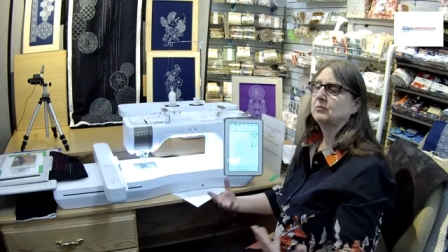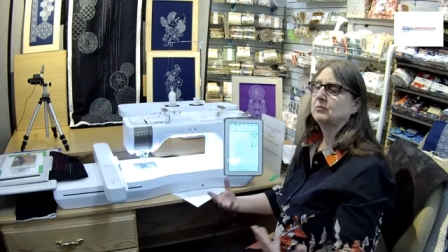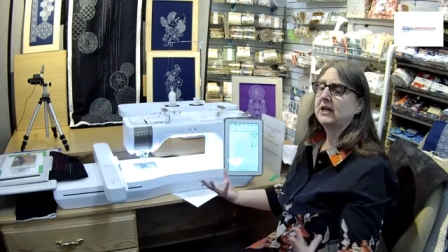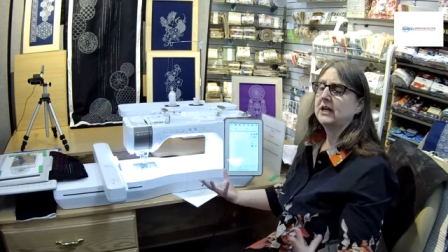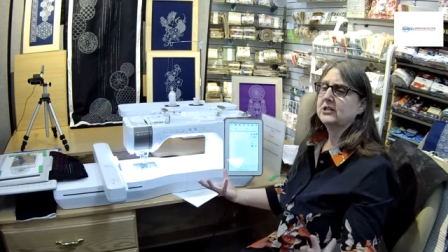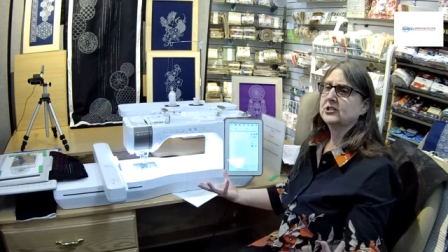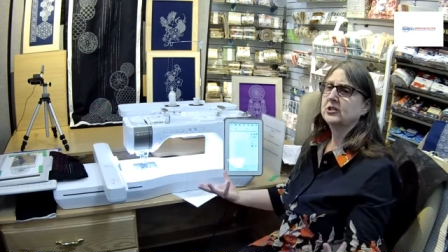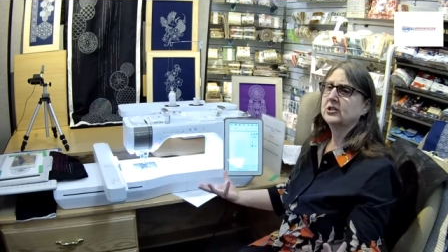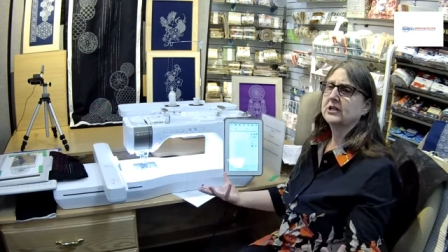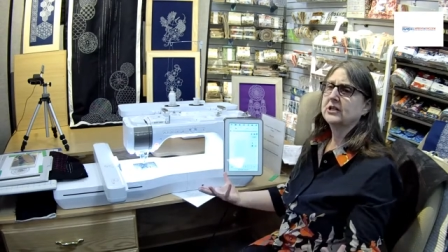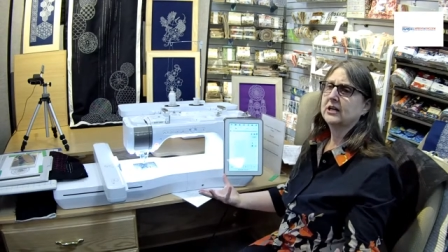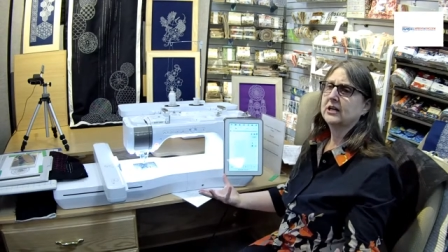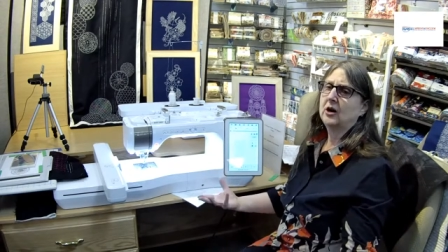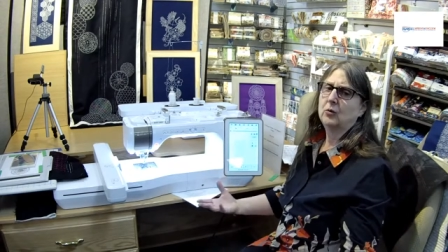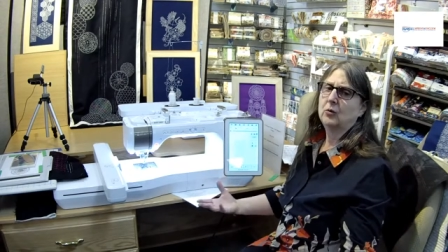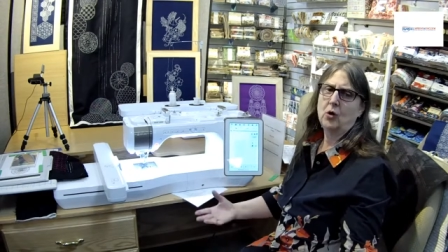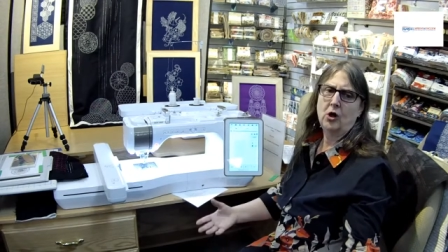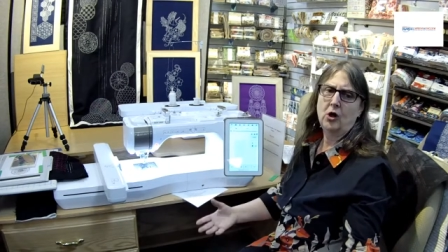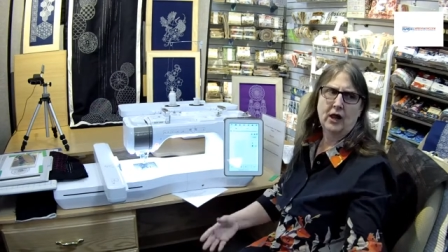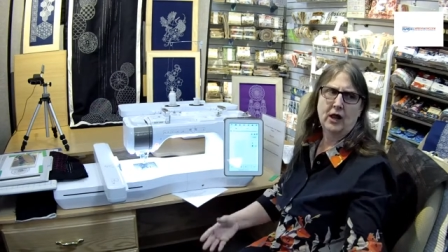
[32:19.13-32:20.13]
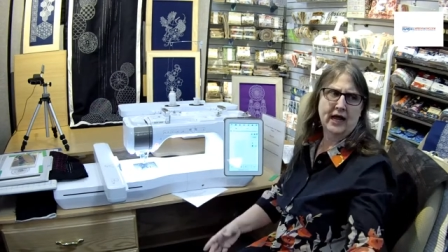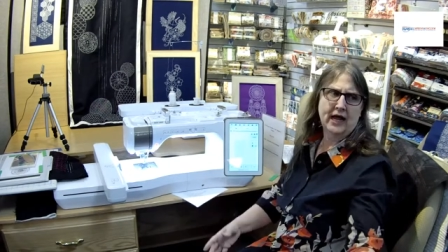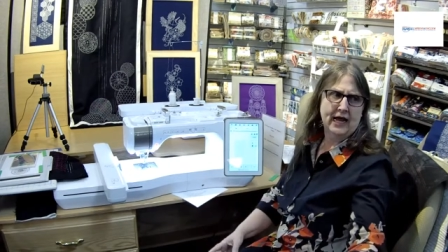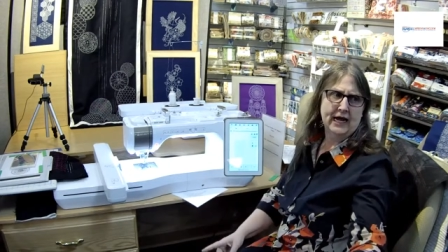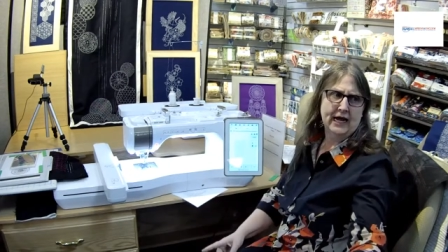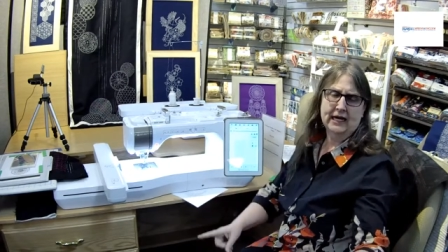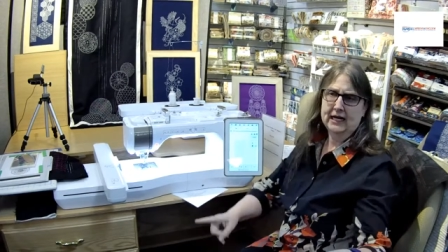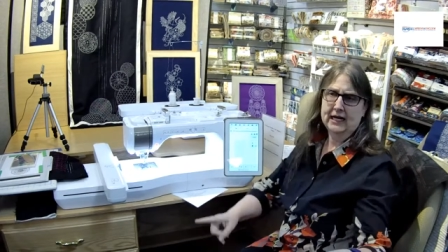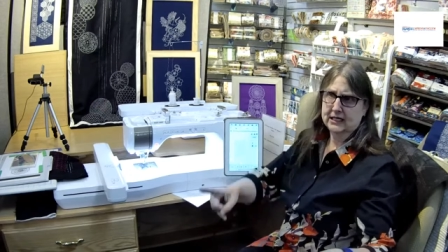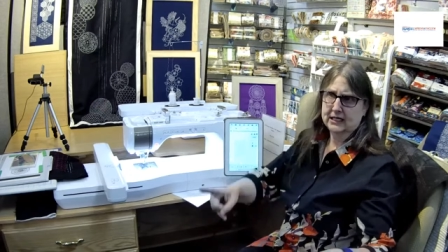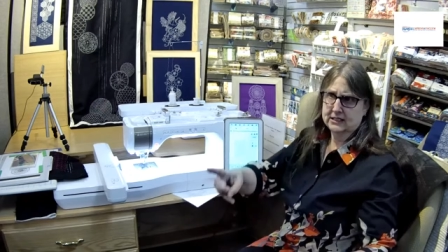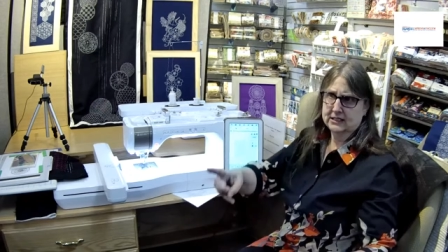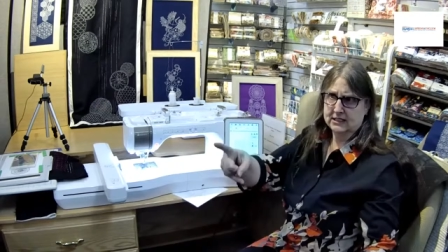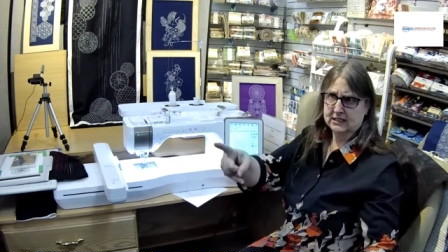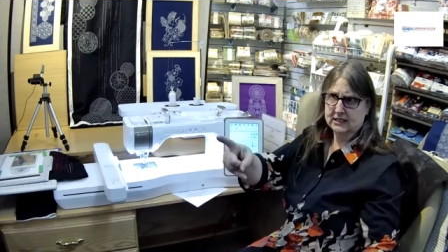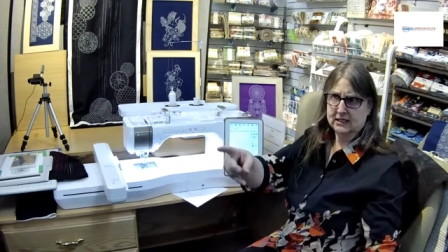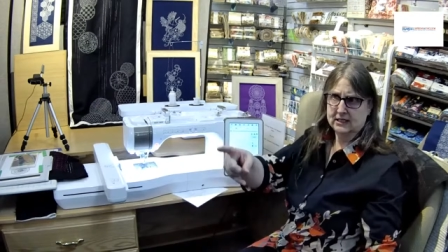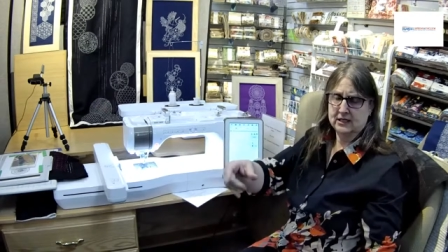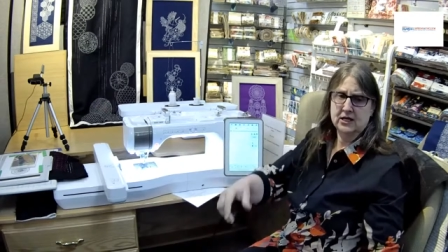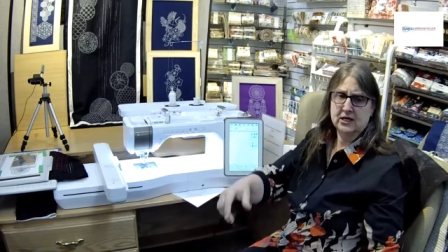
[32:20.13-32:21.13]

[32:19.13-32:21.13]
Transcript: let's look at our wall hangings.